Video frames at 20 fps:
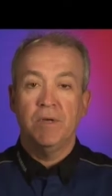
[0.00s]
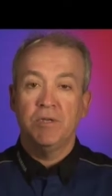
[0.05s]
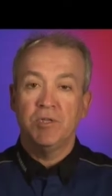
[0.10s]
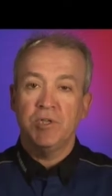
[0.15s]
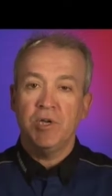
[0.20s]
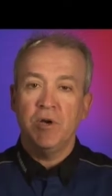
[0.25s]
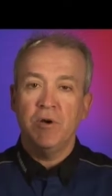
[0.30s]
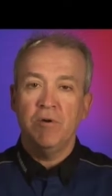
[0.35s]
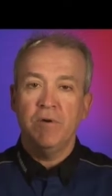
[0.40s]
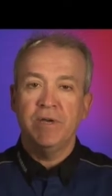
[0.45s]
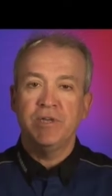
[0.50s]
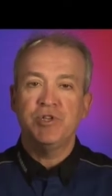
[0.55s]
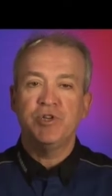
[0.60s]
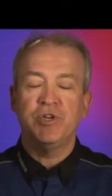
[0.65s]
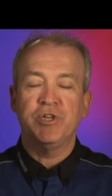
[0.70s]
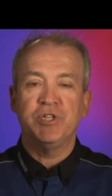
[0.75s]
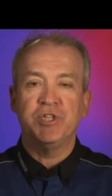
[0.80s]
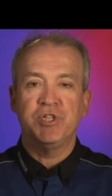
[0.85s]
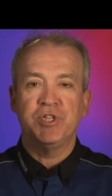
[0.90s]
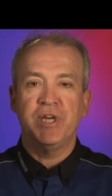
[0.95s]
So, as you
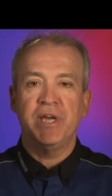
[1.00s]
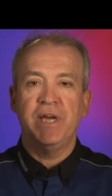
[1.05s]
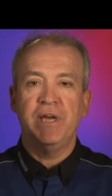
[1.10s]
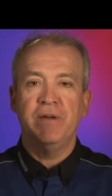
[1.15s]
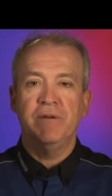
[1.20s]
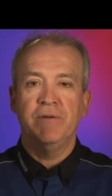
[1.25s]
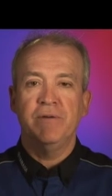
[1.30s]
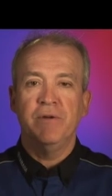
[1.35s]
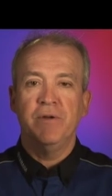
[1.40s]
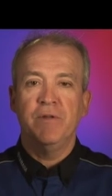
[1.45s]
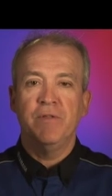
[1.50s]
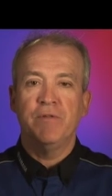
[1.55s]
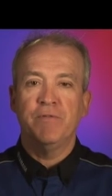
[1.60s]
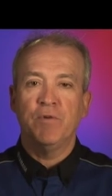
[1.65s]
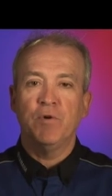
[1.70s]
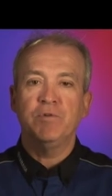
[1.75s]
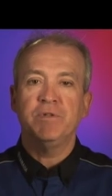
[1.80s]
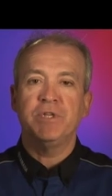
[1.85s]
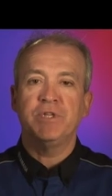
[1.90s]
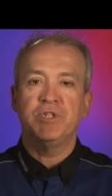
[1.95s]
can see, the
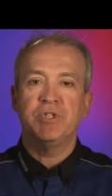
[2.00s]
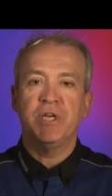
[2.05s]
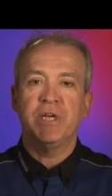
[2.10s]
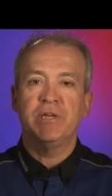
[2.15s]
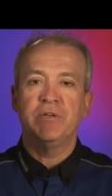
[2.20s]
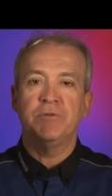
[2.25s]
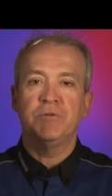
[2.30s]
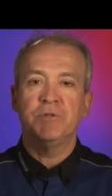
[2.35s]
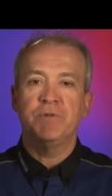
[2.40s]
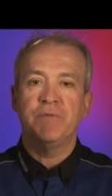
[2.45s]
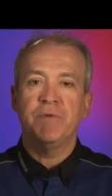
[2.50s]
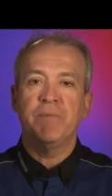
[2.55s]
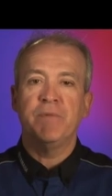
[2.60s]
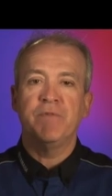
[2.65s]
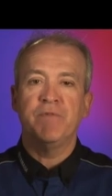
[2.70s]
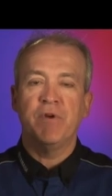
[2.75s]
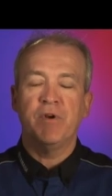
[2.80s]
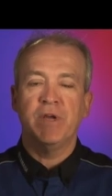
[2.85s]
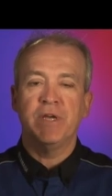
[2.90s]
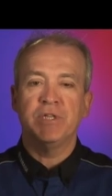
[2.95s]
voltage signals from
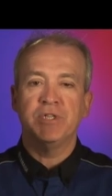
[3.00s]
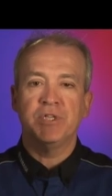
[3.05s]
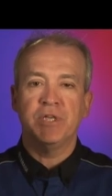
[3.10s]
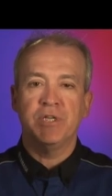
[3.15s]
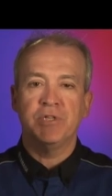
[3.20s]
the various